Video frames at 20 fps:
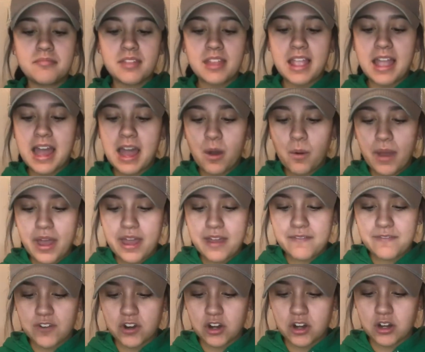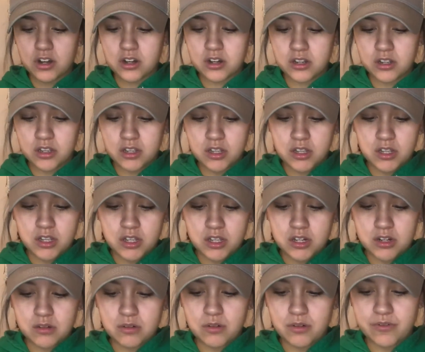However,
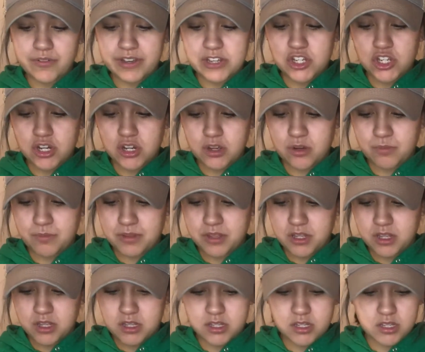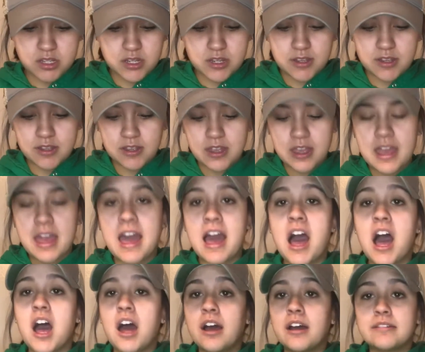I don't know if I should open this.
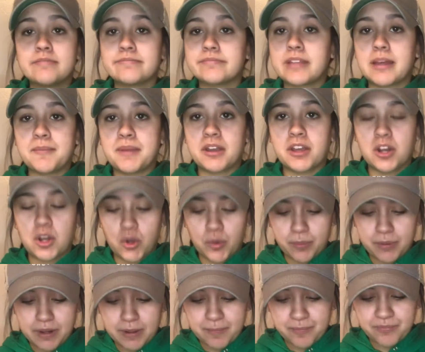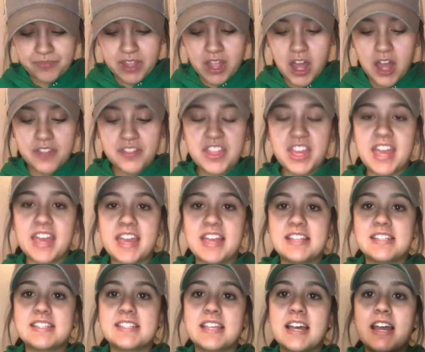I'm not gonna open it. On the
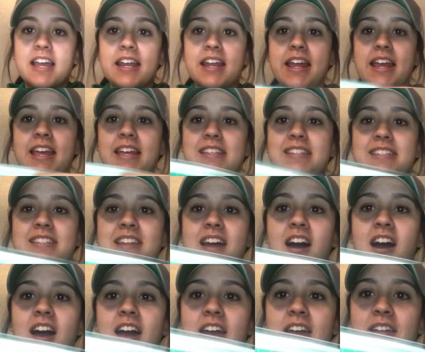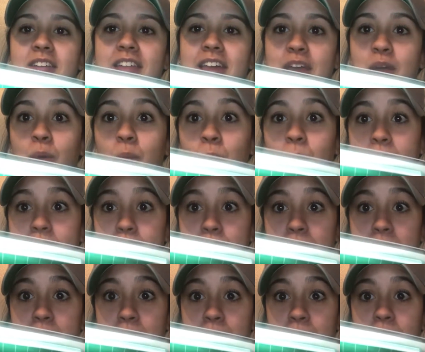inside, it's not like white
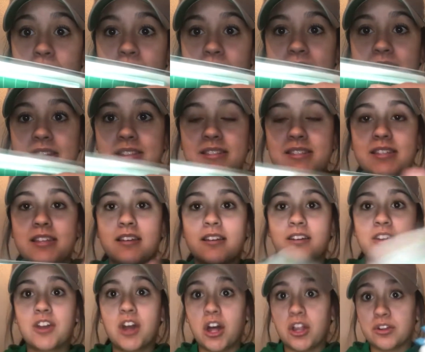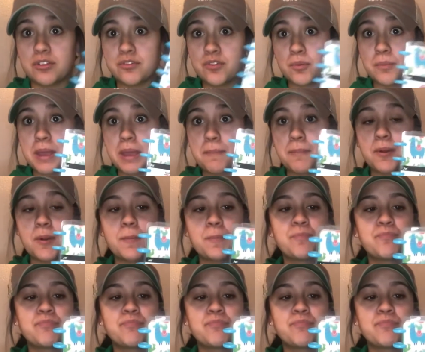paper, it's colorful paper.